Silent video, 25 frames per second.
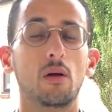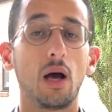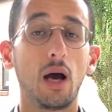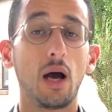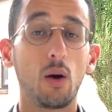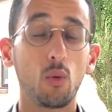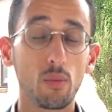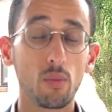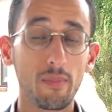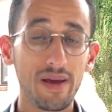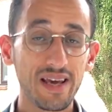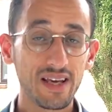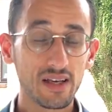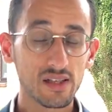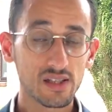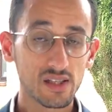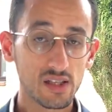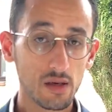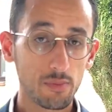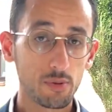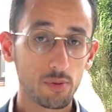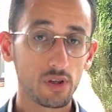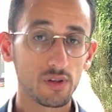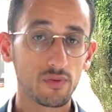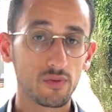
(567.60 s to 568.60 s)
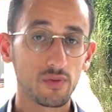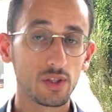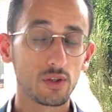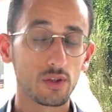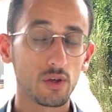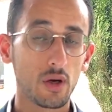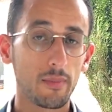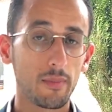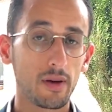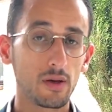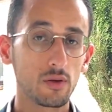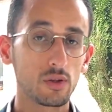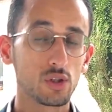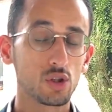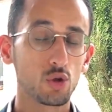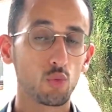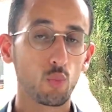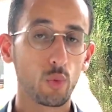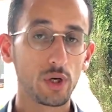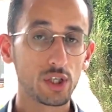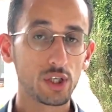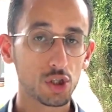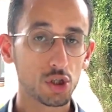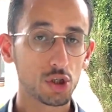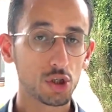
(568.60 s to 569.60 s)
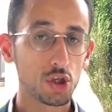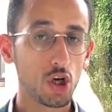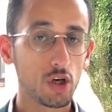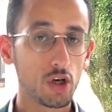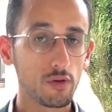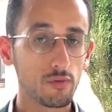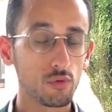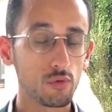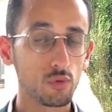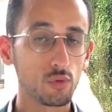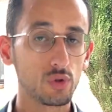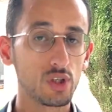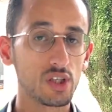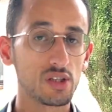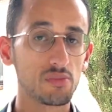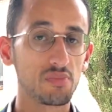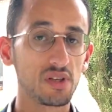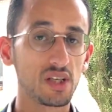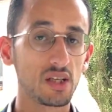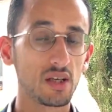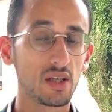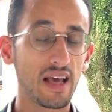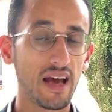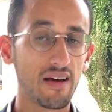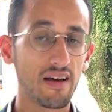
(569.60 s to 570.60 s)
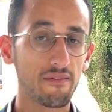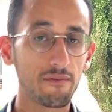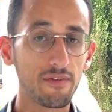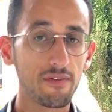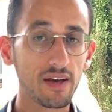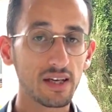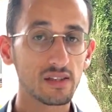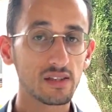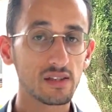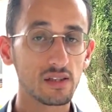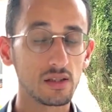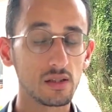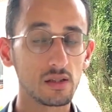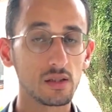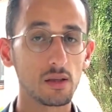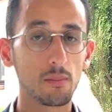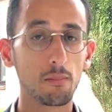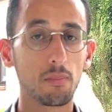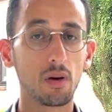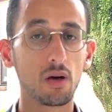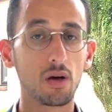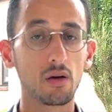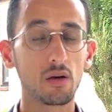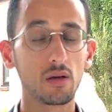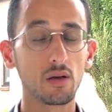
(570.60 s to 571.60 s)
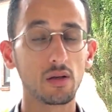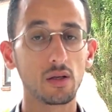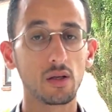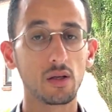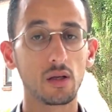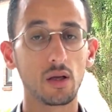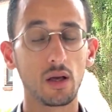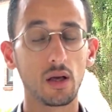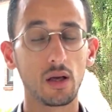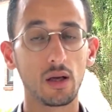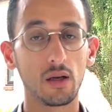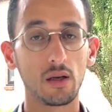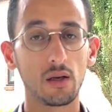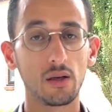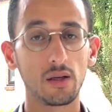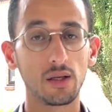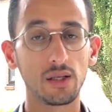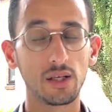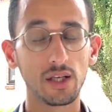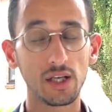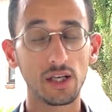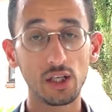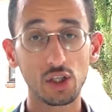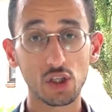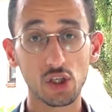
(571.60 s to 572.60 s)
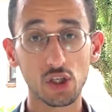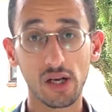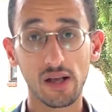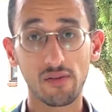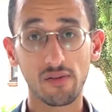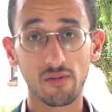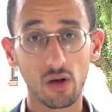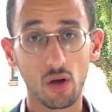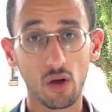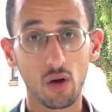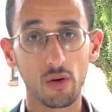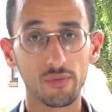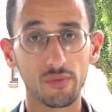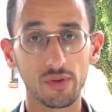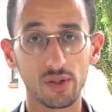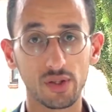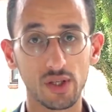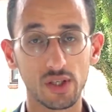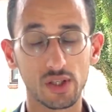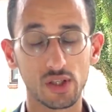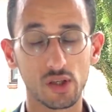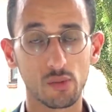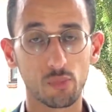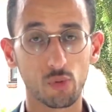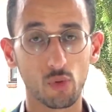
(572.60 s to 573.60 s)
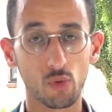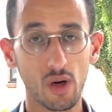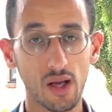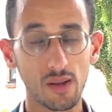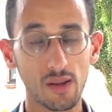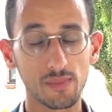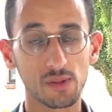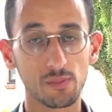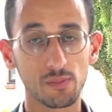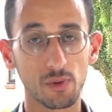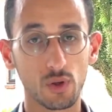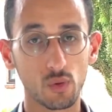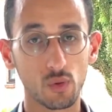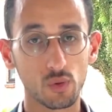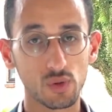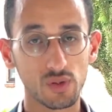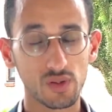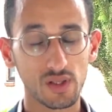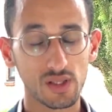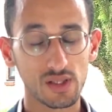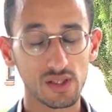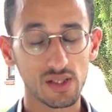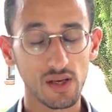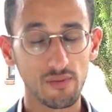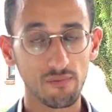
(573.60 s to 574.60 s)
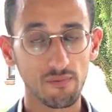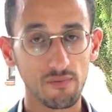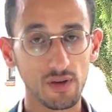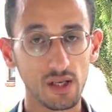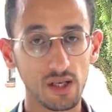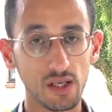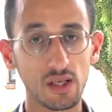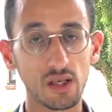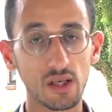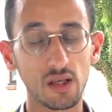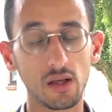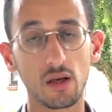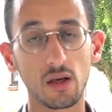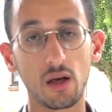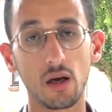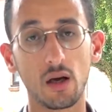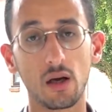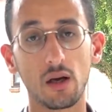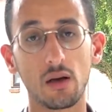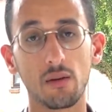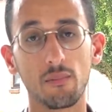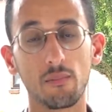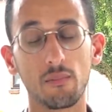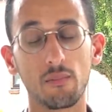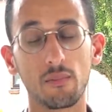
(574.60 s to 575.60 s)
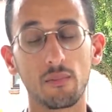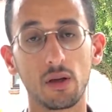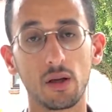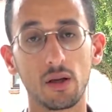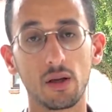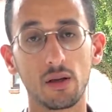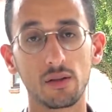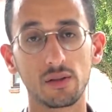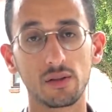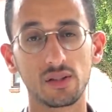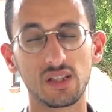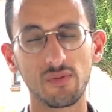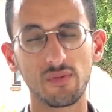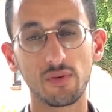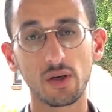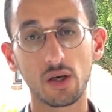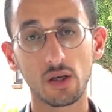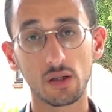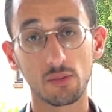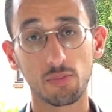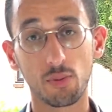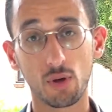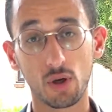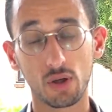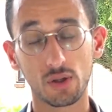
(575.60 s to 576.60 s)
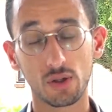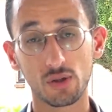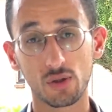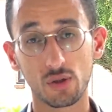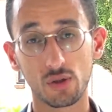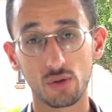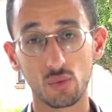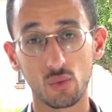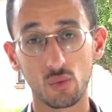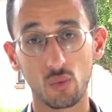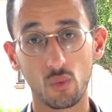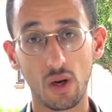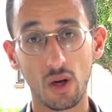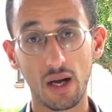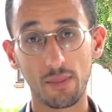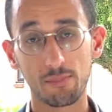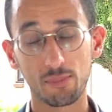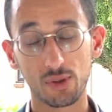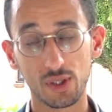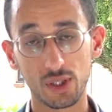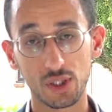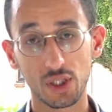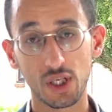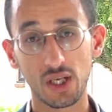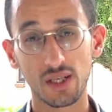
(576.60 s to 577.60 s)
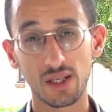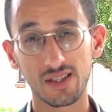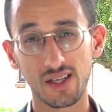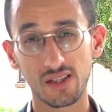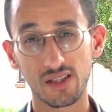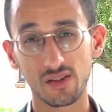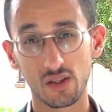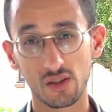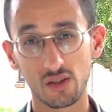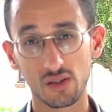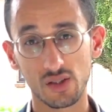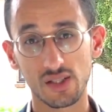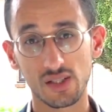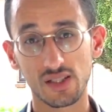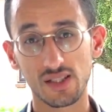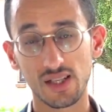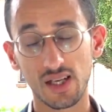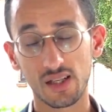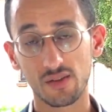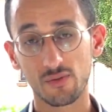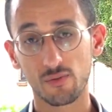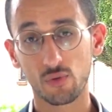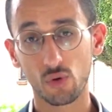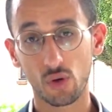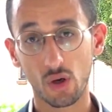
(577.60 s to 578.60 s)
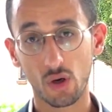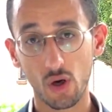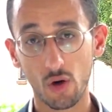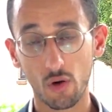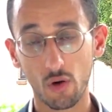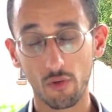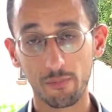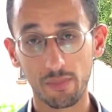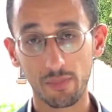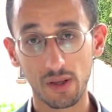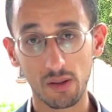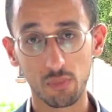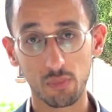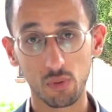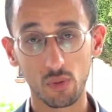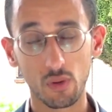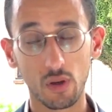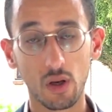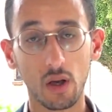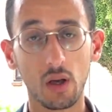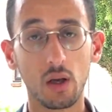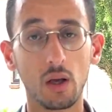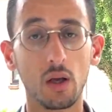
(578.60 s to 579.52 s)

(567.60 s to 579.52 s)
I will make a separate video about which nerve root is being affected by in each level of the disc prolapse, because that's a very difficult part to appreciate and understand for a lot of people.